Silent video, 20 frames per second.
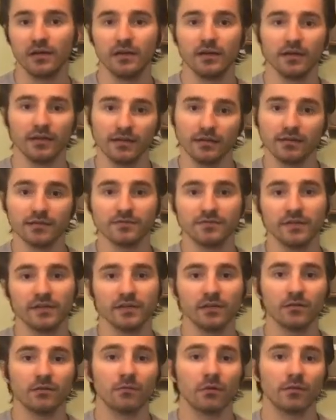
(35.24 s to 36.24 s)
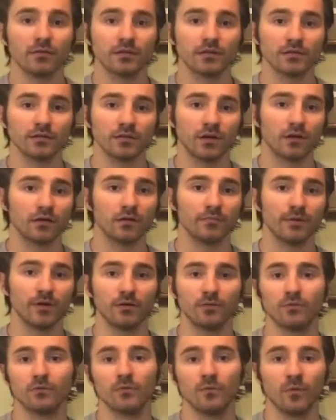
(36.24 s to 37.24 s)
In this video, I'm going to talk
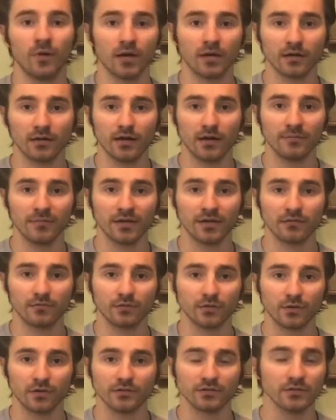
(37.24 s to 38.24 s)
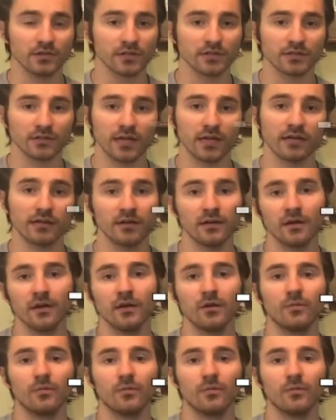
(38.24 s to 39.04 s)
about what climbing outdoors looks like,